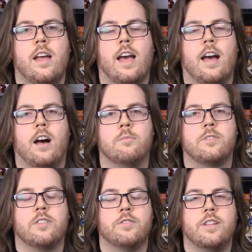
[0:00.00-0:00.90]
Um,
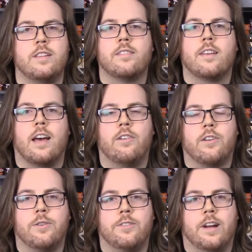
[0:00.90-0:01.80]
so she's go
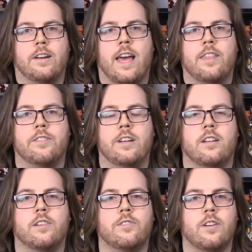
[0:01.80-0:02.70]
going around
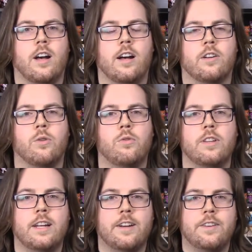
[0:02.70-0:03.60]
gathering uh,
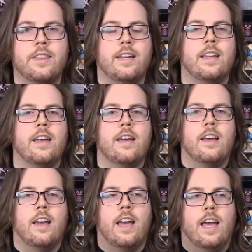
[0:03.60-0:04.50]
gold and everything,
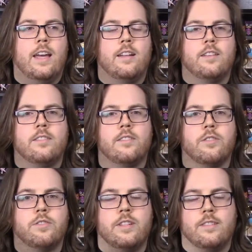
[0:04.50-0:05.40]
and
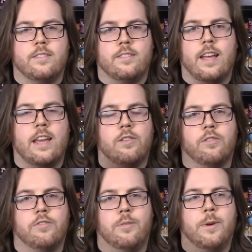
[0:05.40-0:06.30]
so she's taking
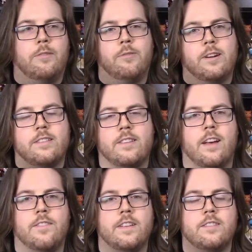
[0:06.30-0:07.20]
gold from everywhere and
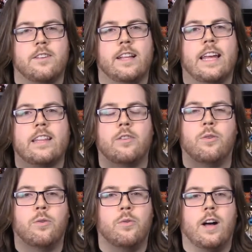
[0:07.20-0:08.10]
stuff. And so I like the
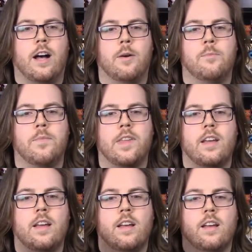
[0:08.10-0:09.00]
whole um,
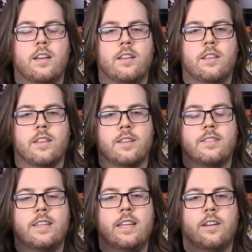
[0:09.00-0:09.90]
the
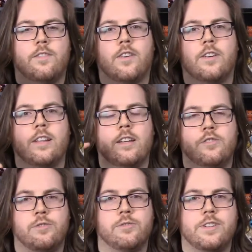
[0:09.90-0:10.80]
scene of her in the
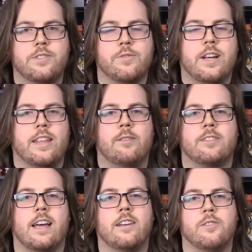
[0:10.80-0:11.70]
jewelry store. I thought was
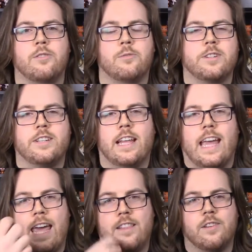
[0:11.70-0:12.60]
kind of cool, where she like
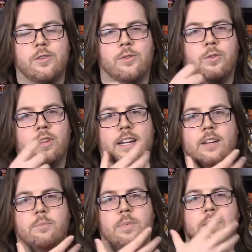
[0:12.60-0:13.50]
ate the gold and
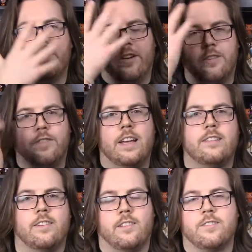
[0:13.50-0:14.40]
it appeared on her
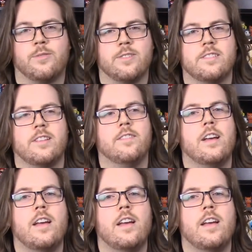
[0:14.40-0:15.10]
face and all sorts of stuff.